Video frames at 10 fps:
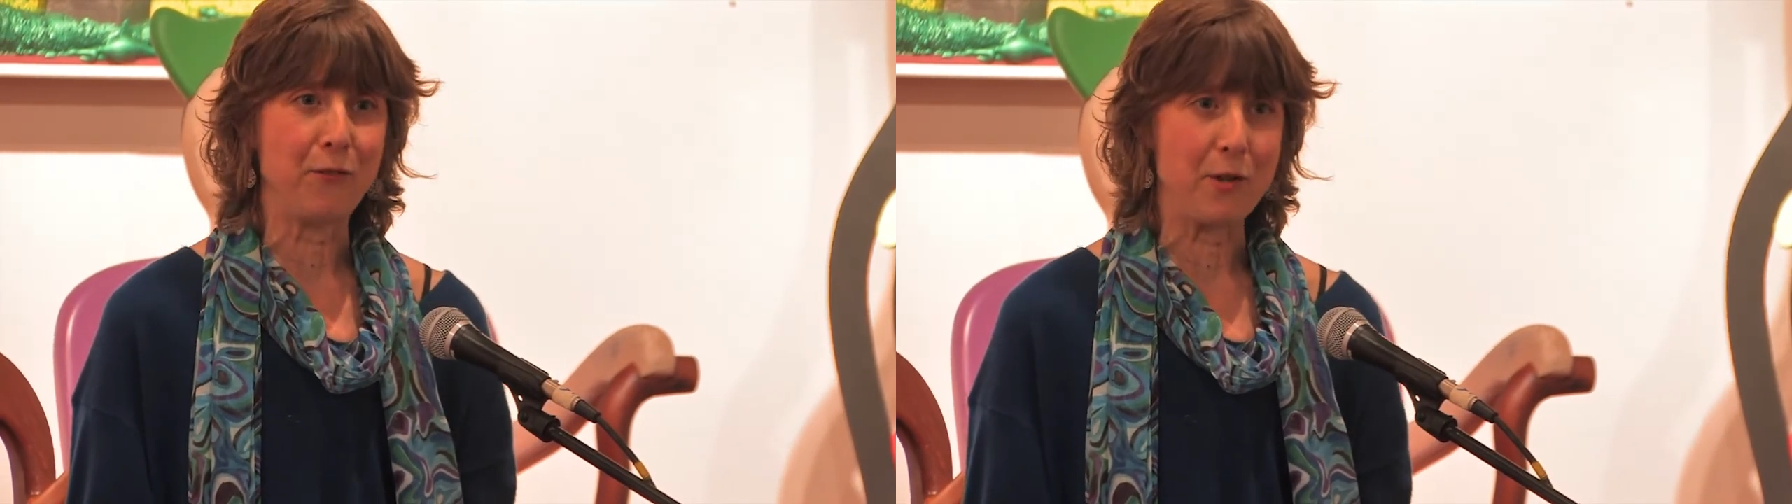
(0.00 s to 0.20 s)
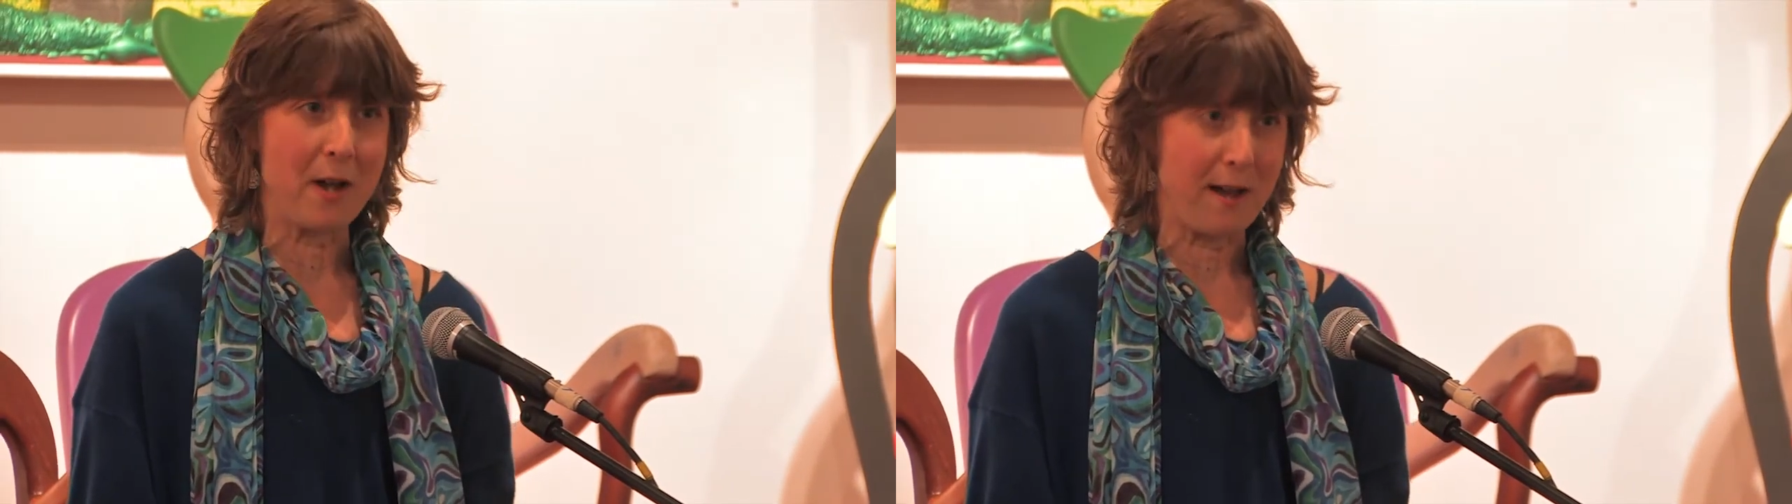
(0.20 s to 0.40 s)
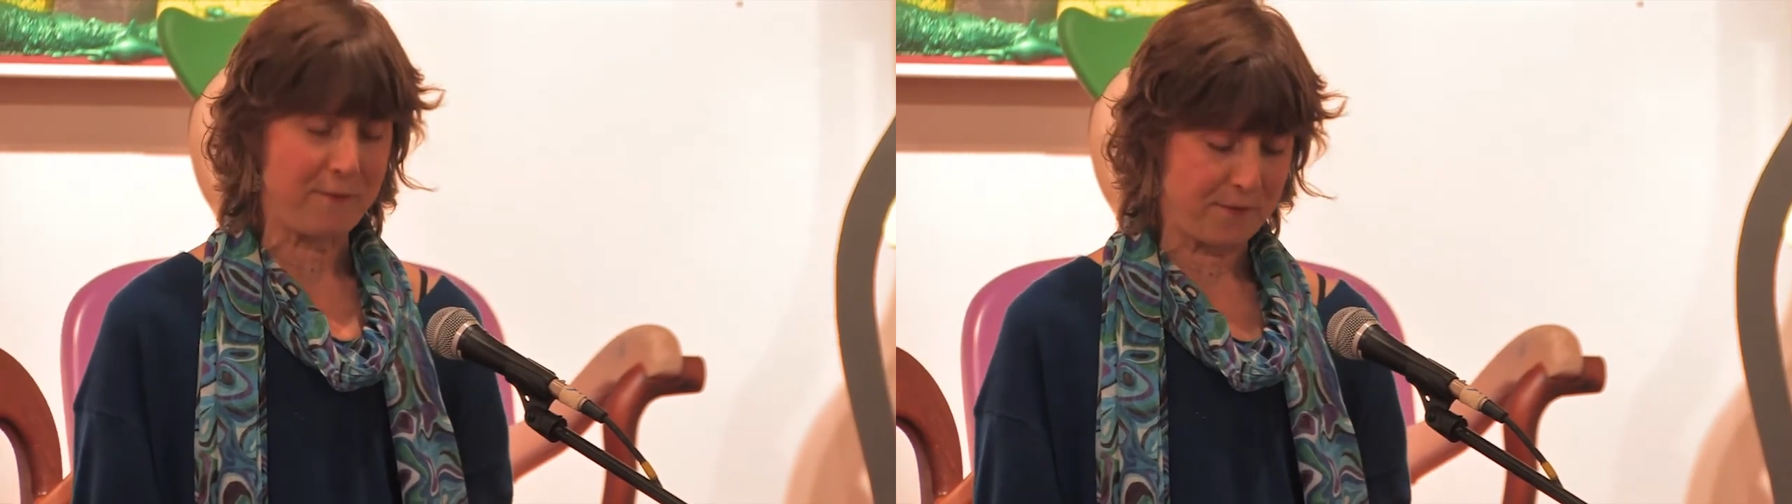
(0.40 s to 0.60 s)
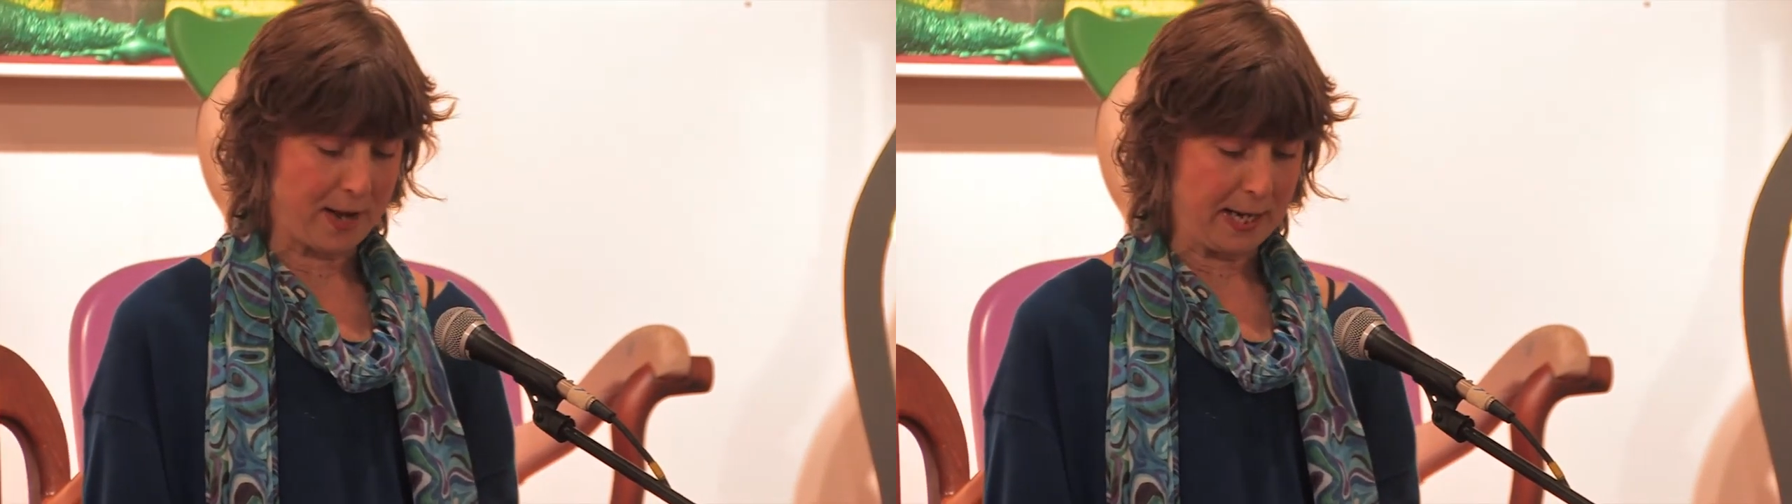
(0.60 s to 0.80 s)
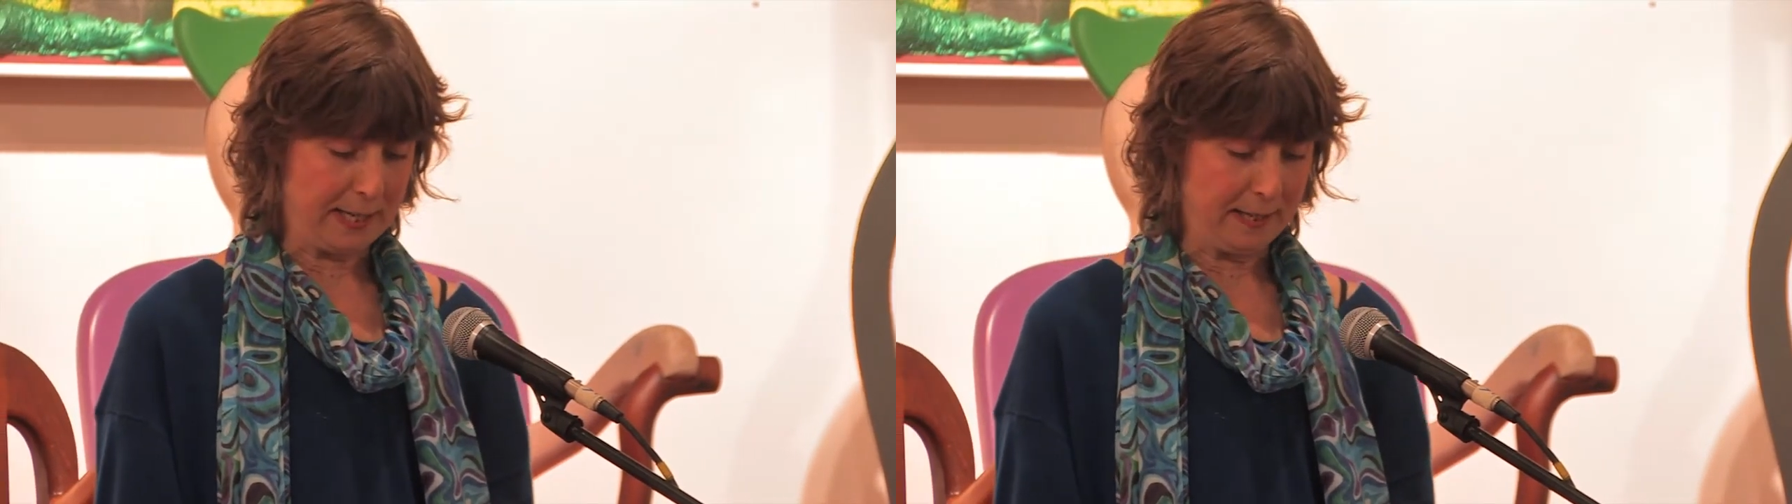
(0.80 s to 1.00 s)
for not
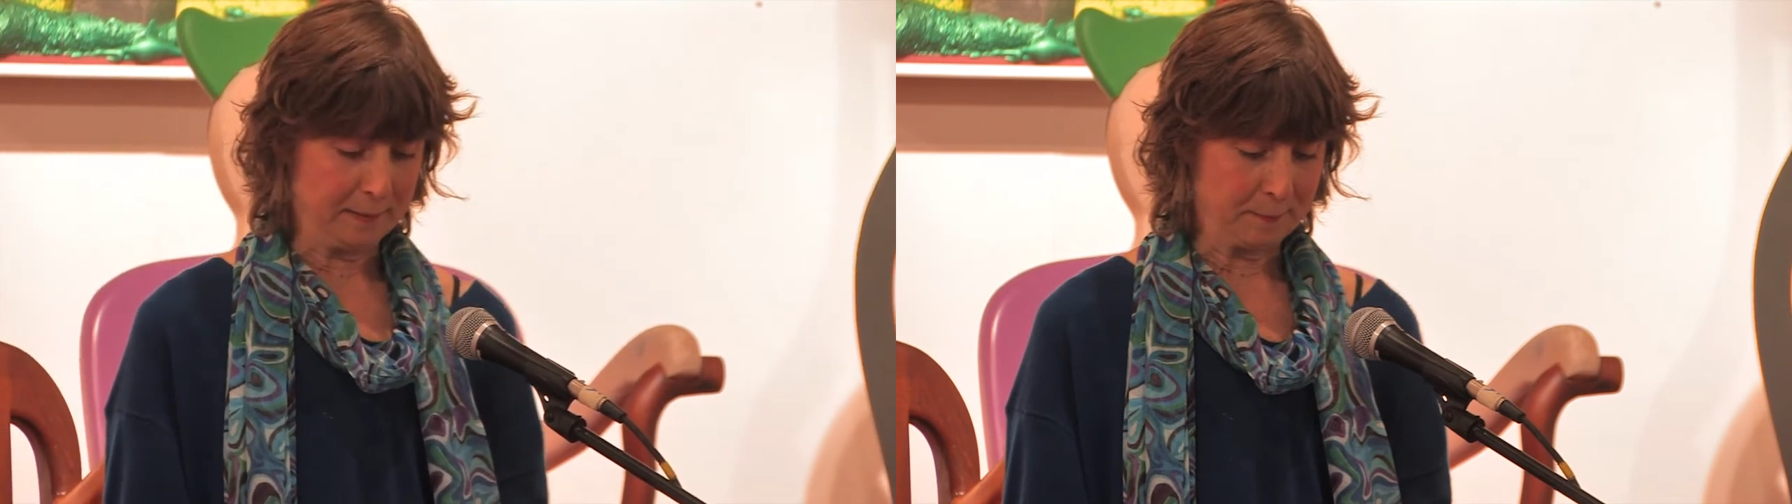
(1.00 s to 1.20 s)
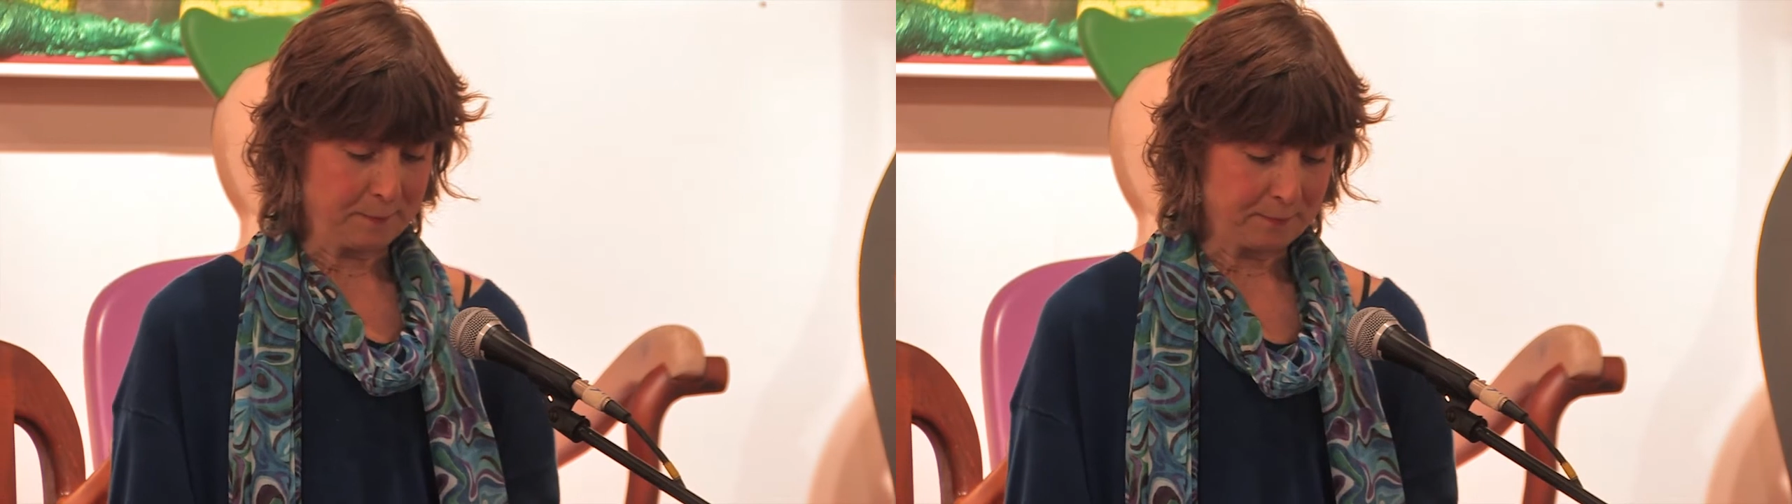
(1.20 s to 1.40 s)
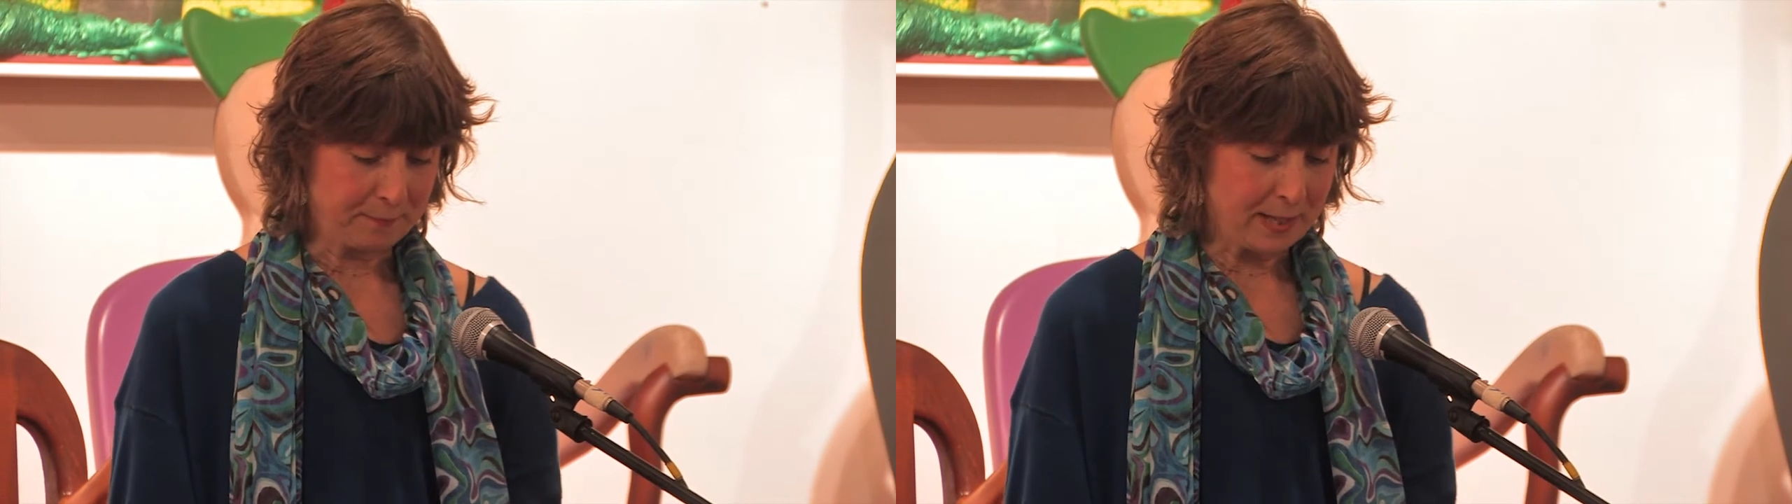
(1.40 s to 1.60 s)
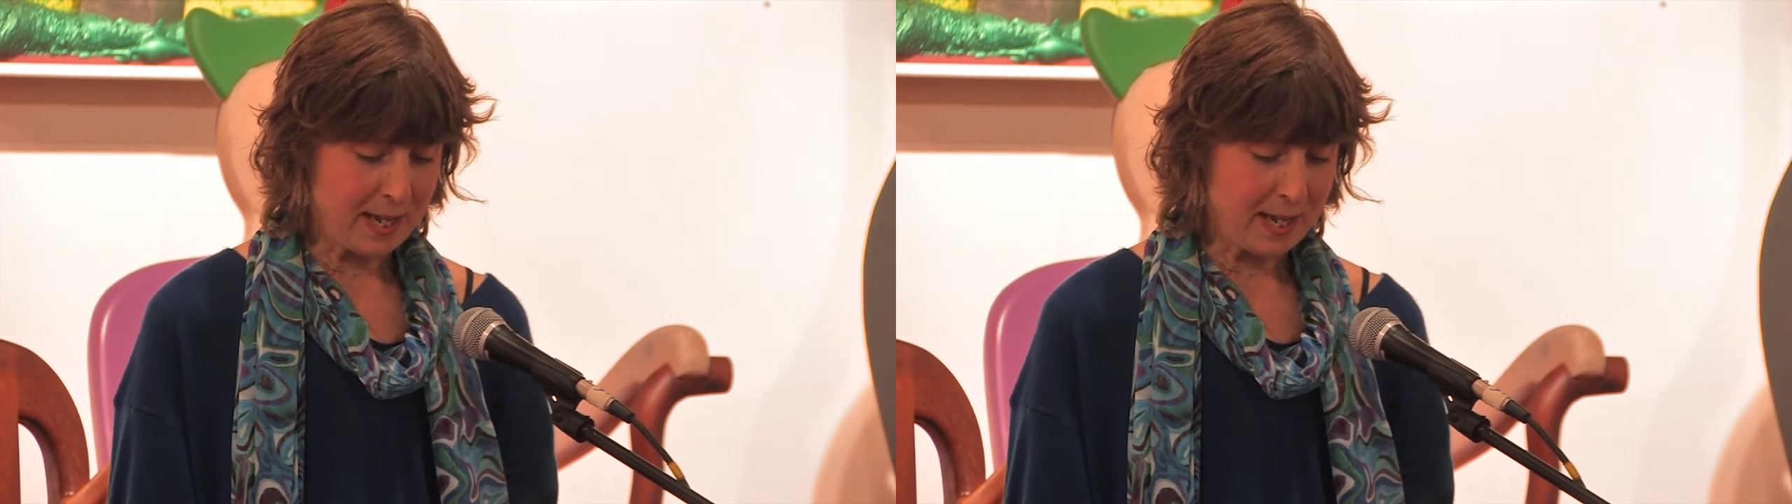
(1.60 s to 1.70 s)
fighting.